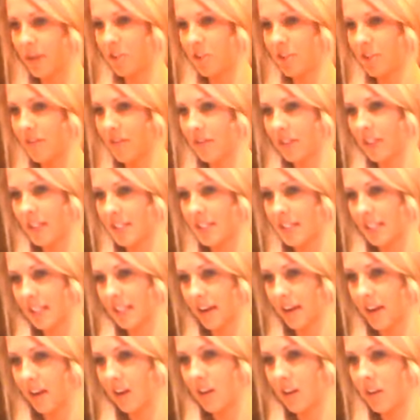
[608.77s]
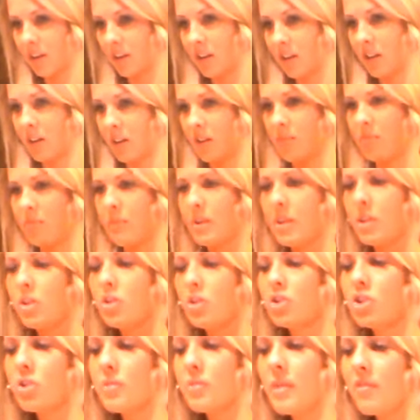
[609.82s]
Make sure everything's in there.
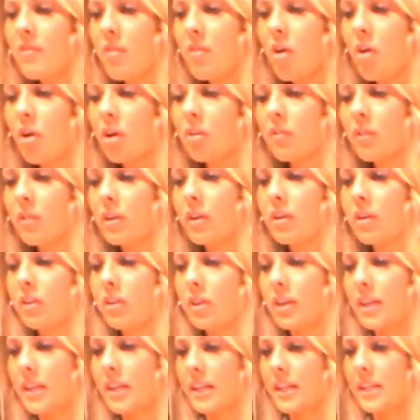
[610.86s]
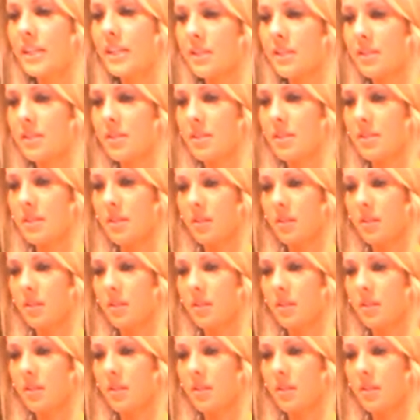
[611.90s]
Making sure we have all of our ingredients.